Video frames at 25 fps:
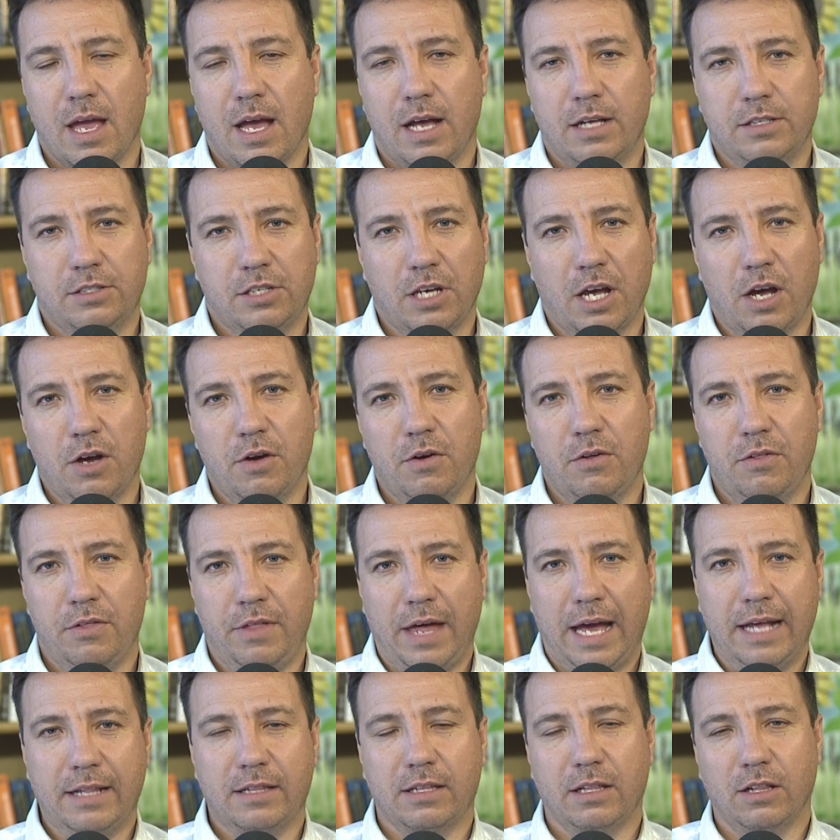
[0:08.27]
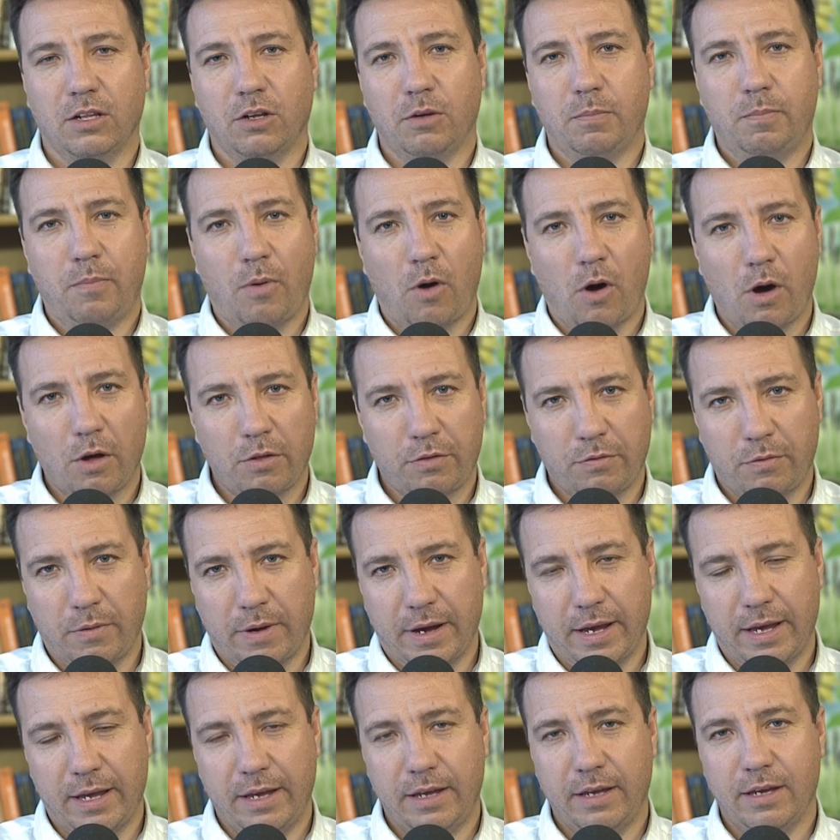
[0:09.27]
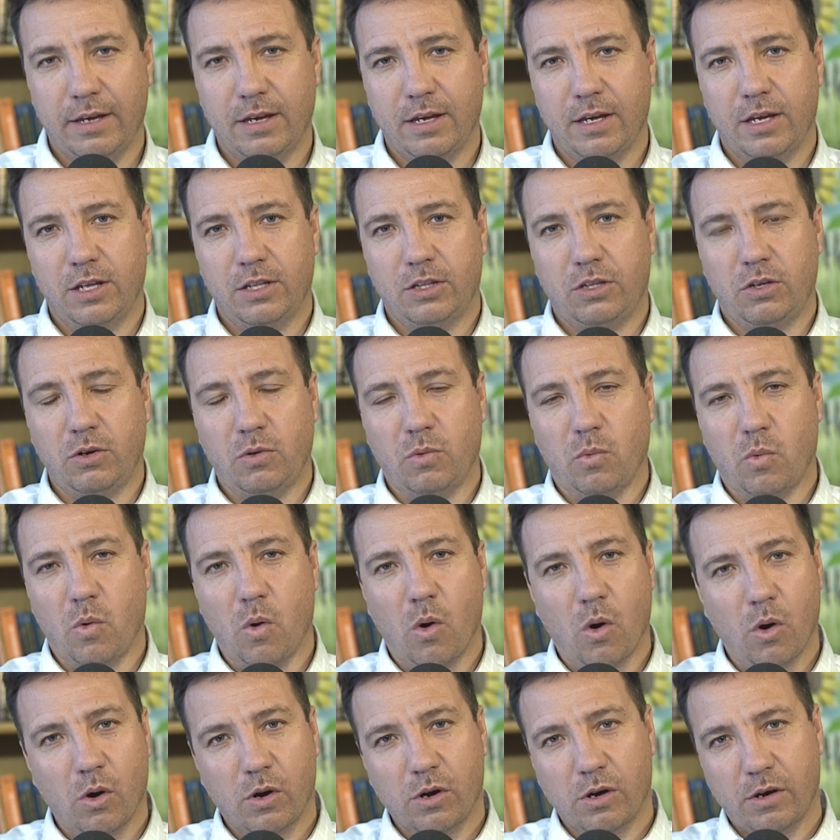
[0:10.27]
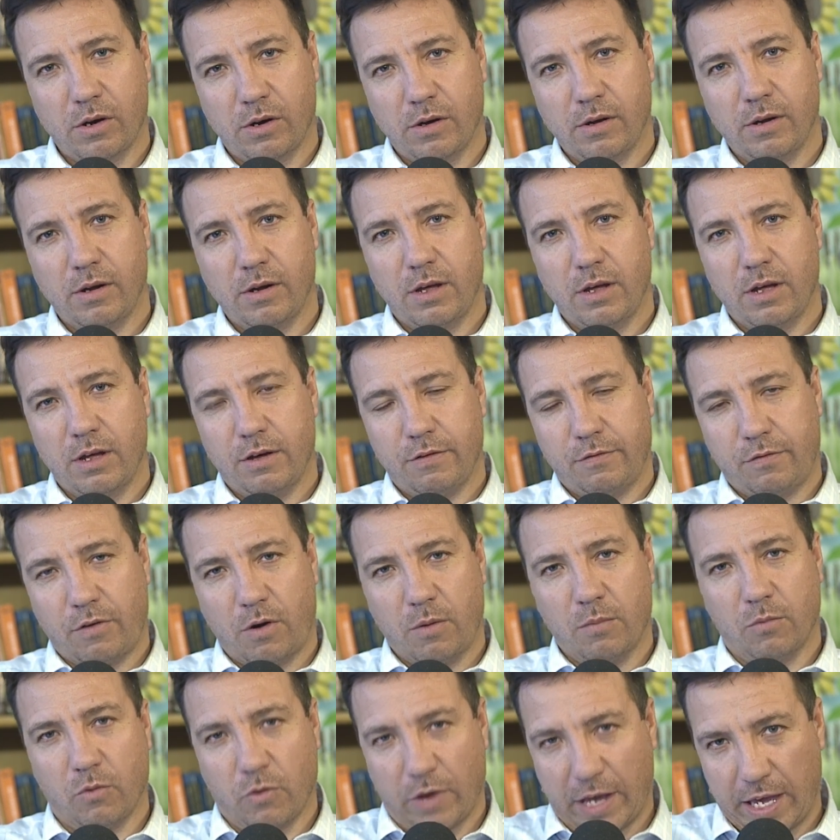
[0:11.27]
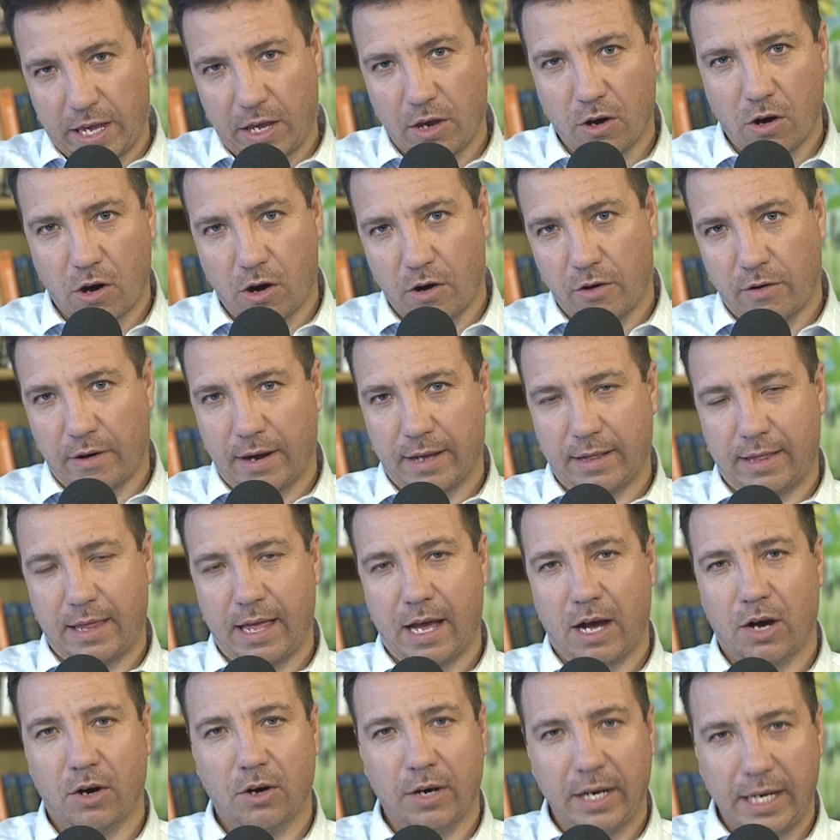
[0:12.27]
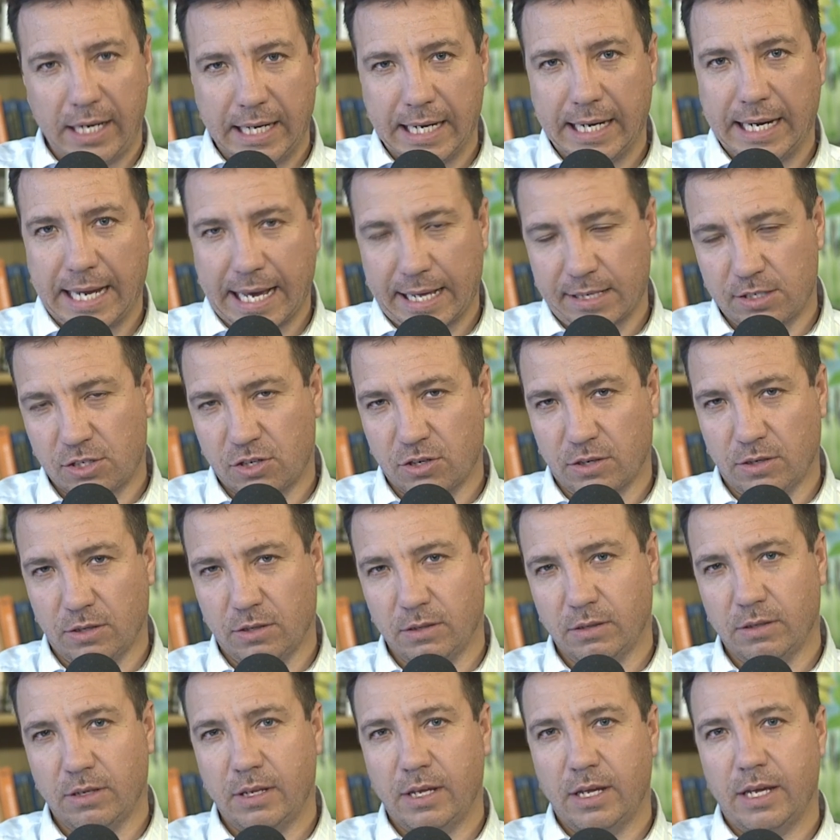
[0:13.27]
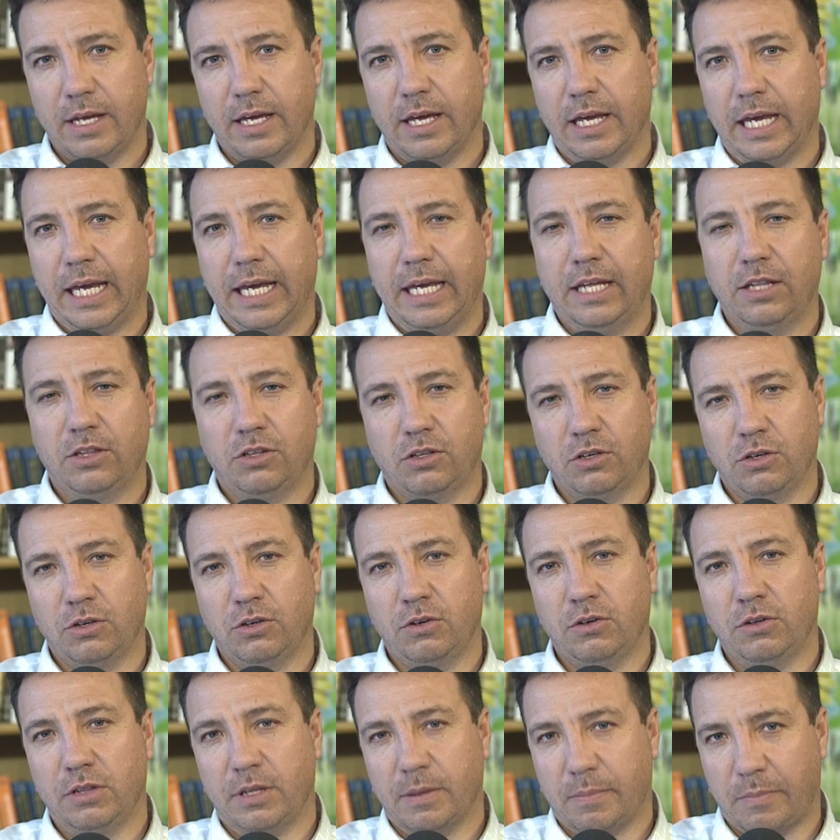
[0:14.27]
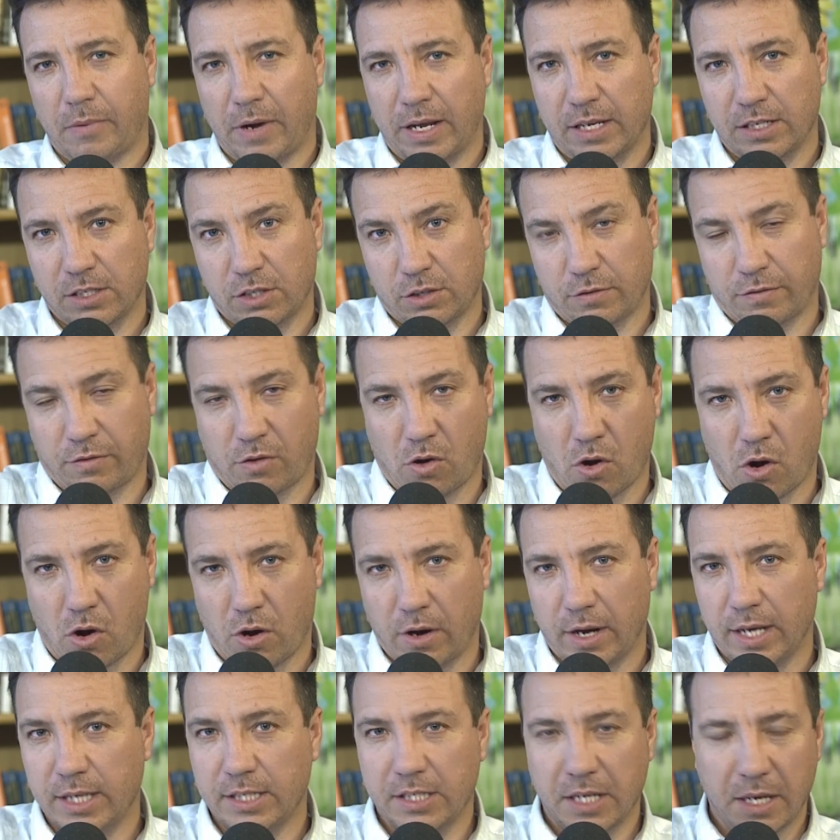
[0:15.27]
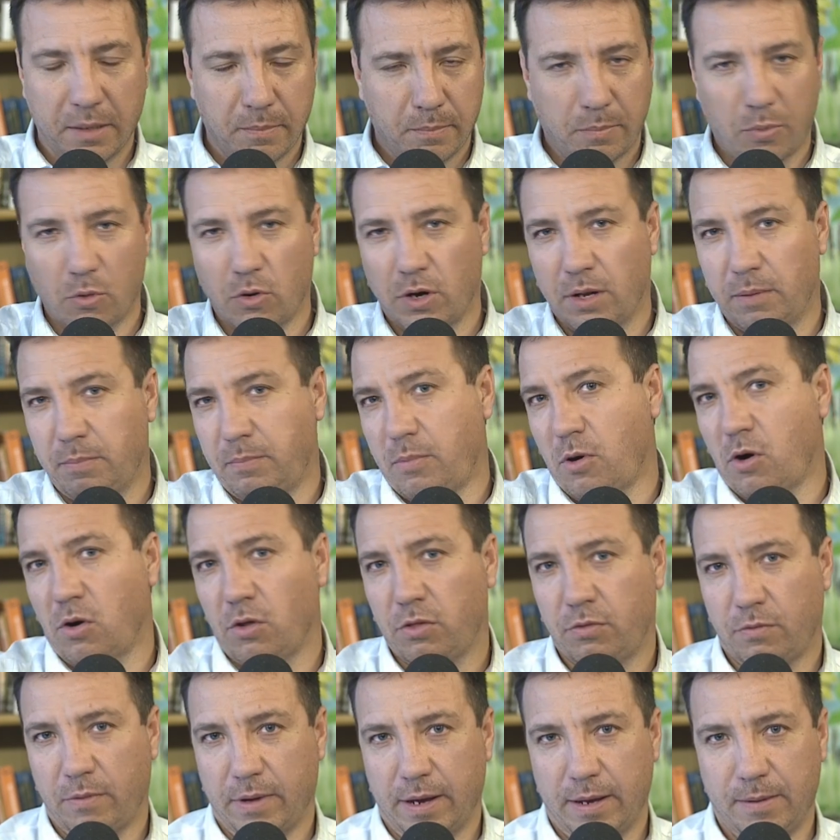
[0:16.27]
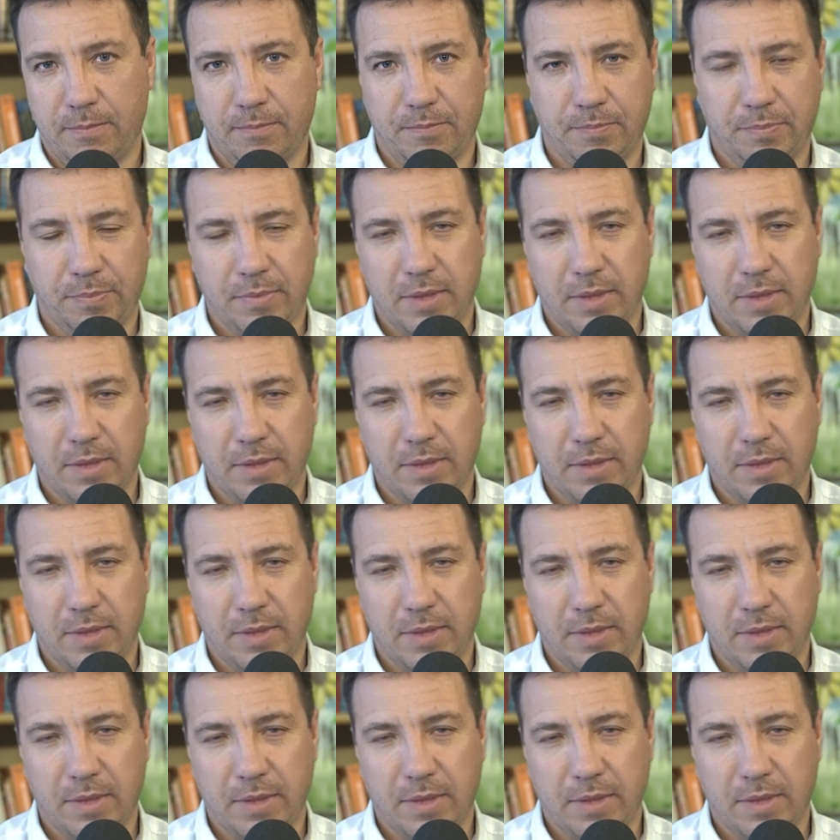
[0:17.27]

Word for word: And so that little pathway to walk from where you are right now in the natural into the presence of God is an important pathway.